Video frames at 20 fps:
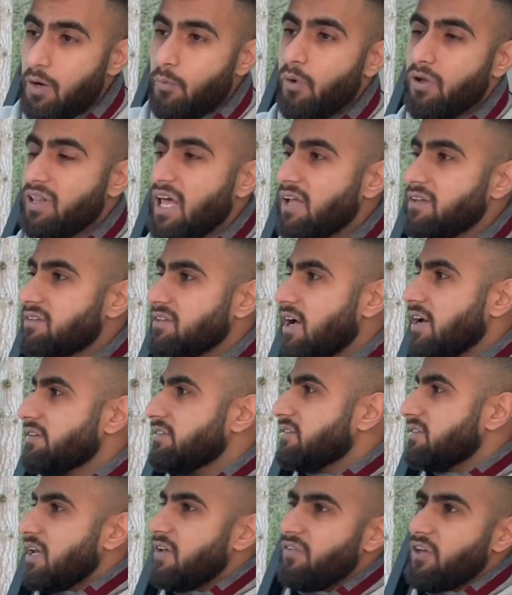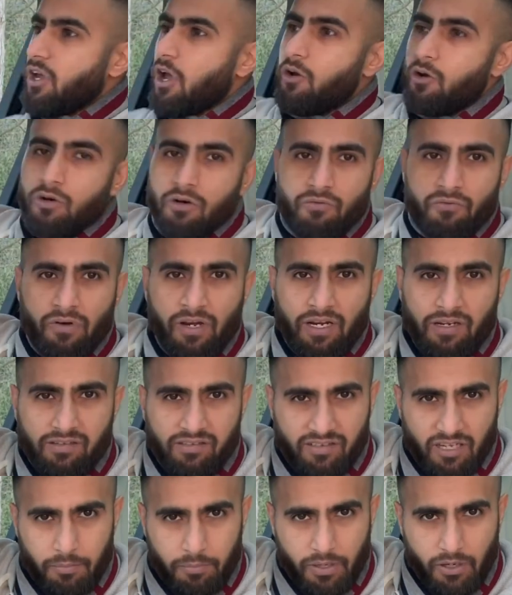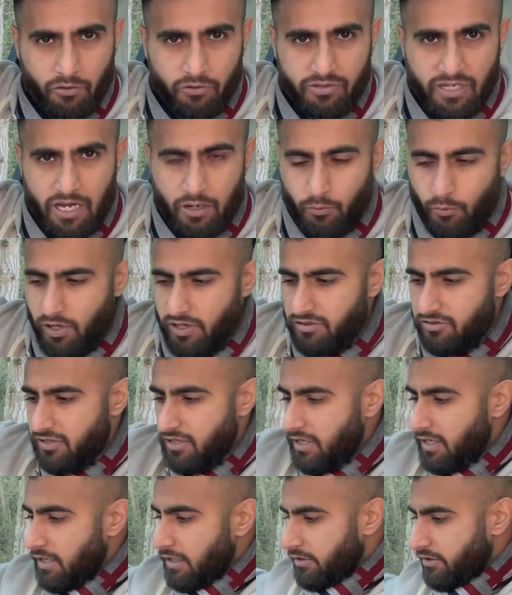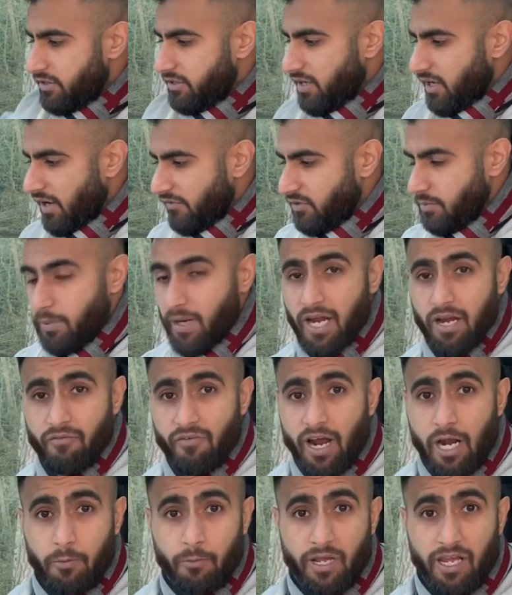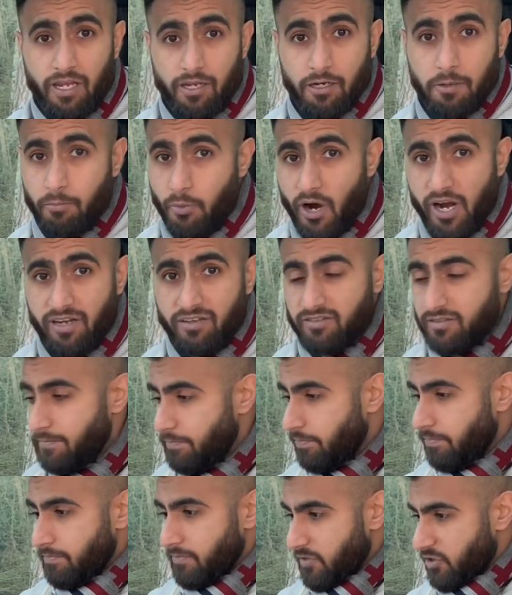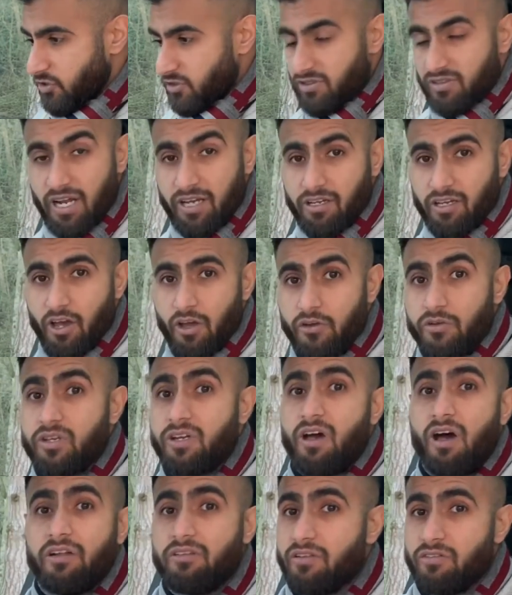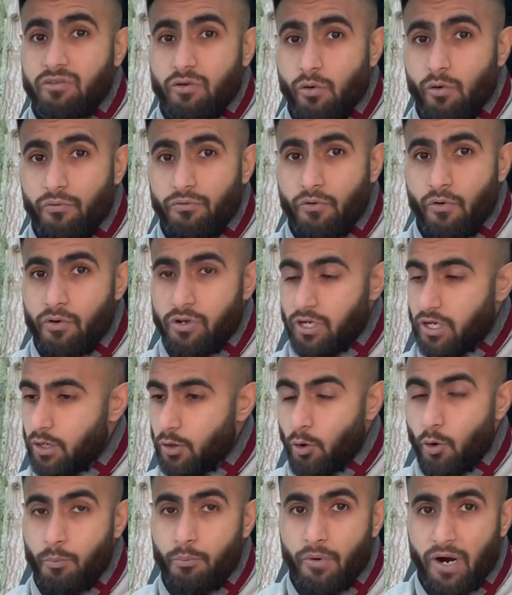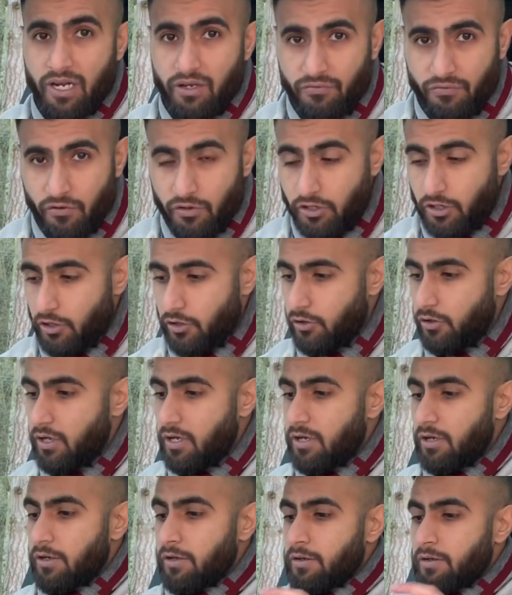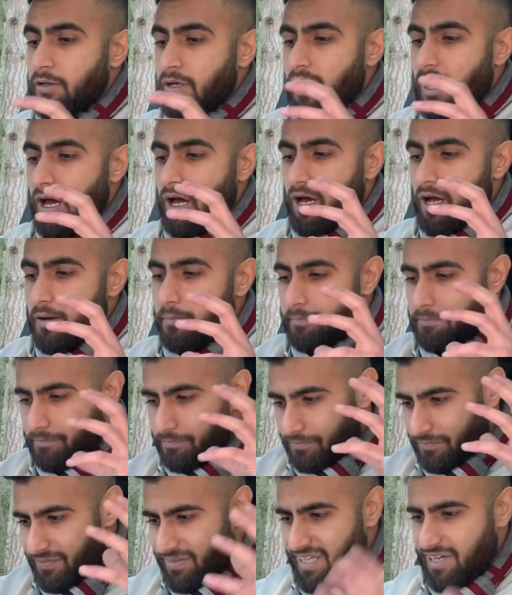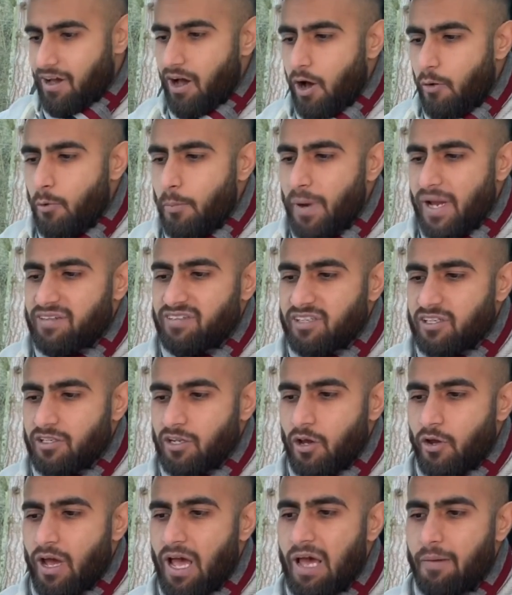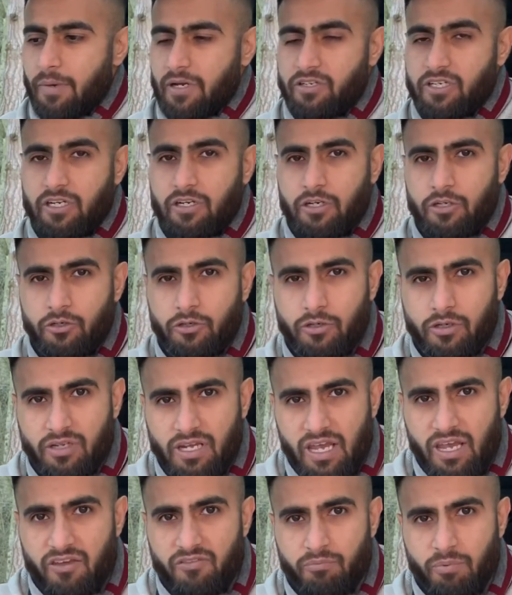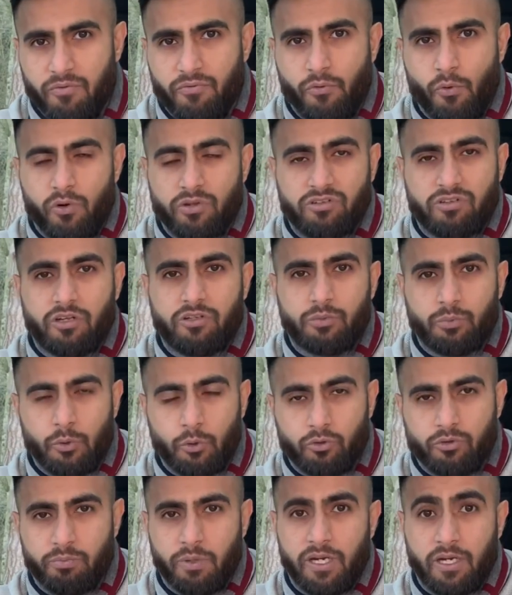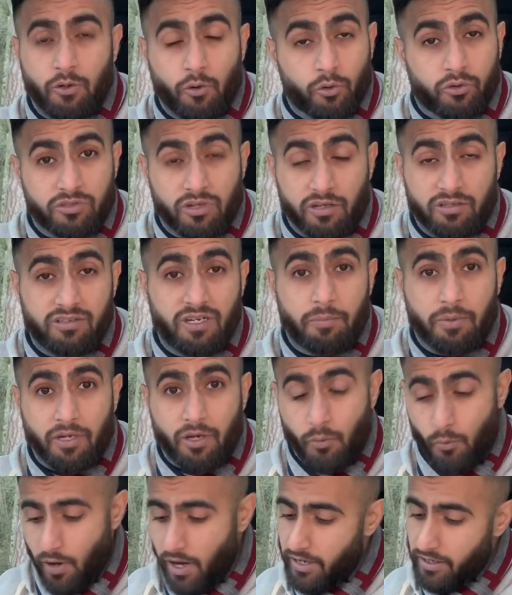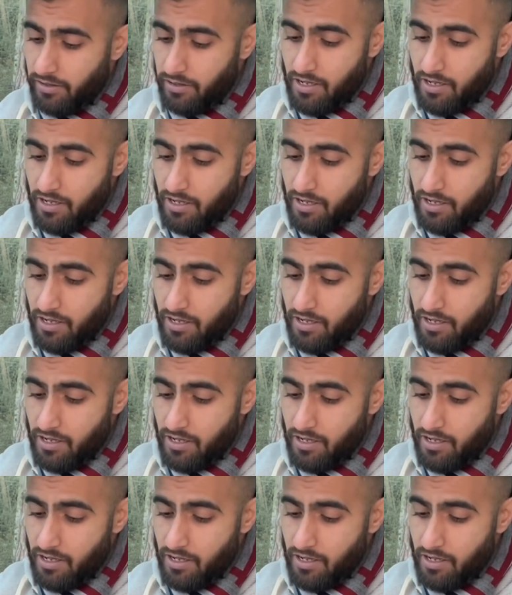what that does, say if you're going on a really steep hill downwards, you don't have to play around with hitting the brakes. Just let go, the car does it all for you. It will brake for you. The car will basically know how much it can give before it starts wheel spinning or starts slipping away.